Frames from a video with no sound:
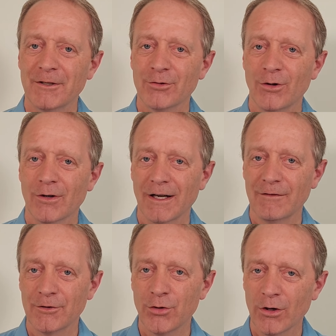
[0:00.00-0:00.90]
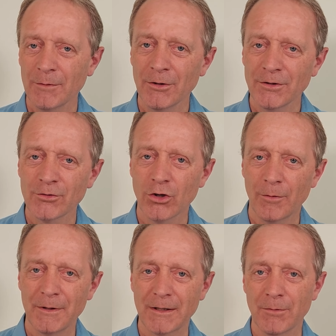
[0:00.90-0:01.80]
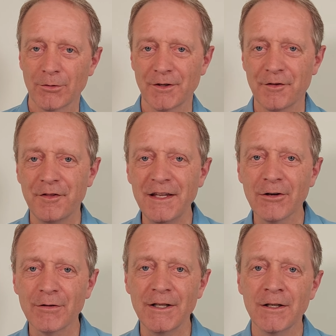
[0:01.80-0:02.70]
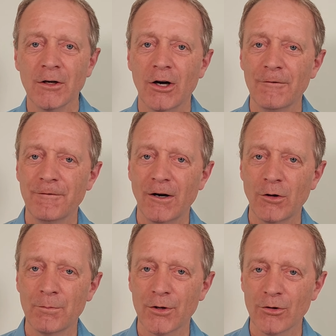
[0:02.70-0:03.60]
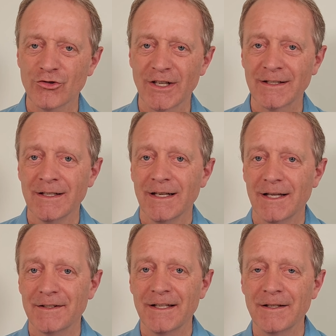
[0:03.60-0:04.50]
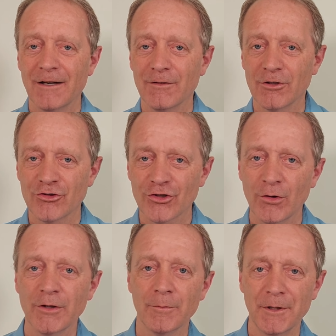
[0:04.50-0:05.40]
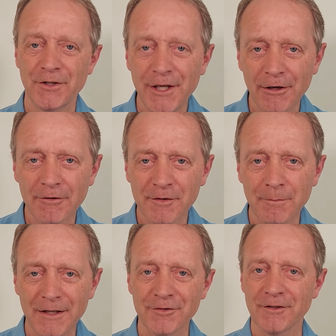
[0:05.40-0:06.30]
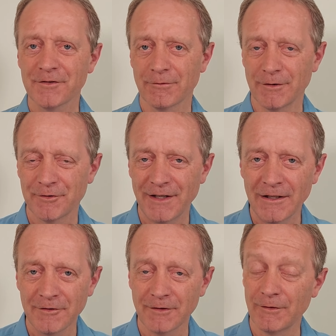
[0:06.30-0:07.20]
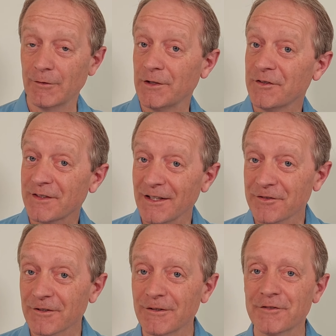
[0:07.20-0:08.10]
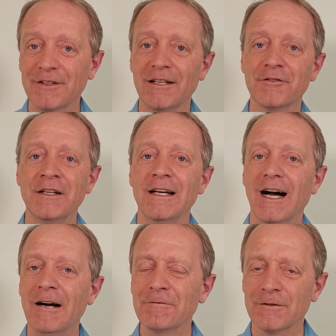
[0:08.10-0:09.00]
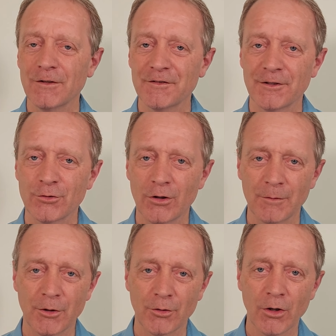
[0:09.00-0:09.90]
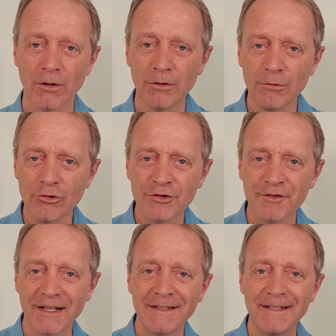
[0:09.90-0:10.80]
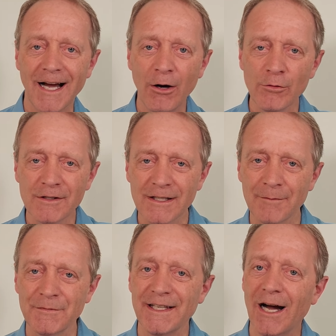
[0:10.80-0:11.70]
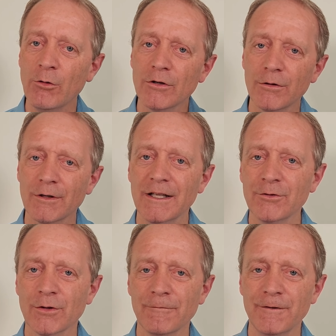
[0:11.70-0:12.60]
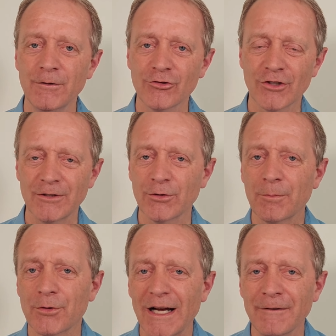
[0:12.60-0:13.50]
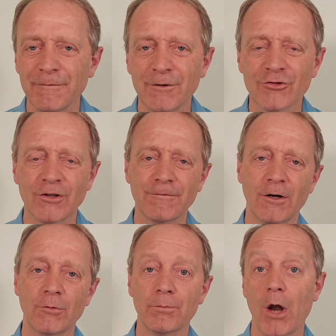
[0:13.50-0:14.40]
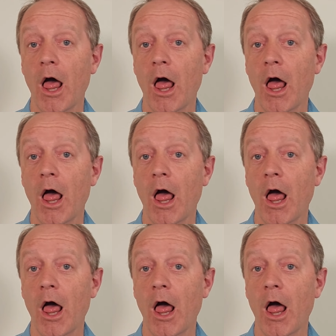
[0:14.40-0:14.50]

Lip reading: talk. I will talk about the topic, about the theory of our project. And then I will show you the materials and methods, the results, and we will discuss the results. Afterwards, I talk about the conclusions and the outcome, the outlook into the future, into the bright future of our...